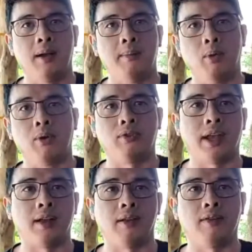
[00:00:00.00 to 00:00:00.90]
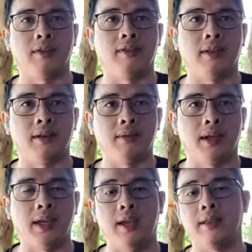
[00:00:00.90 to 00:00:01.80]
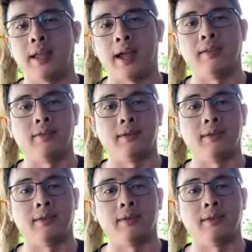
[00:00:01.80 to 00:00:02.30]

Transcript: motorcycles is the key and the answer,